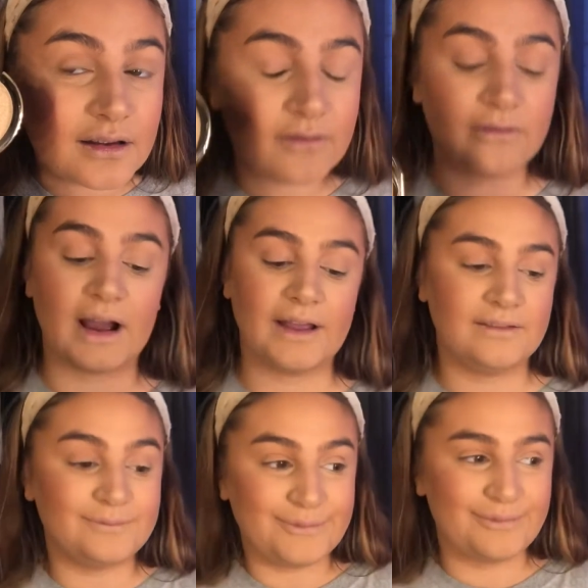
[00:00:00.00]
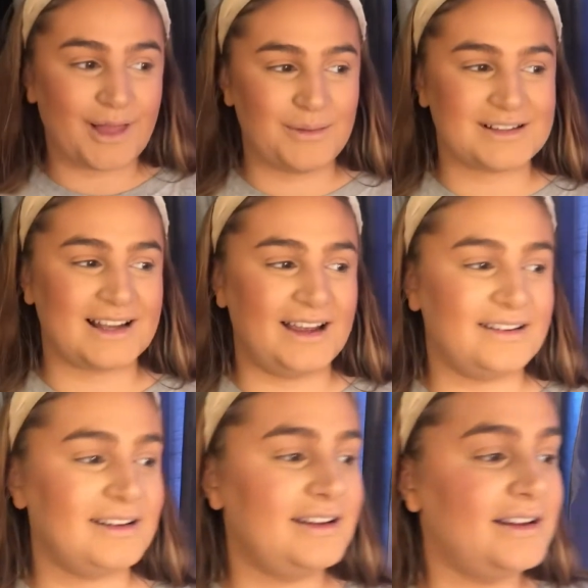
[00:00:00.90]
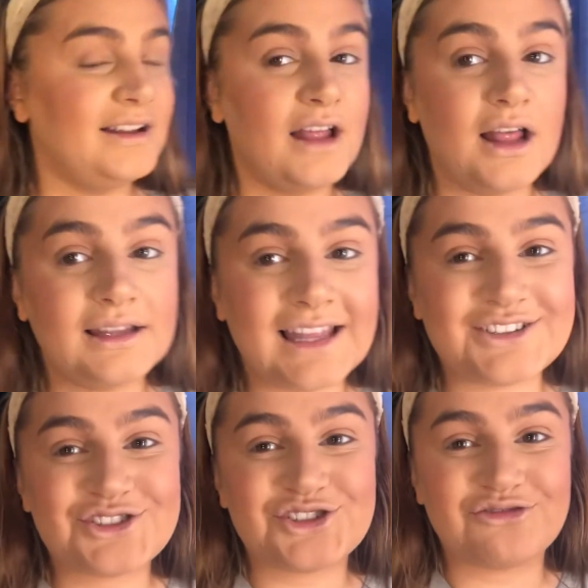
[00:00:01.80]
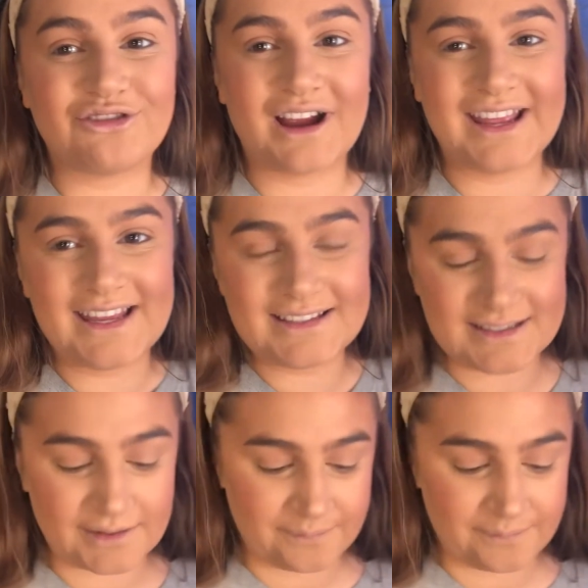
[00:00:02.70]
Right, I'm excited. Let's try it.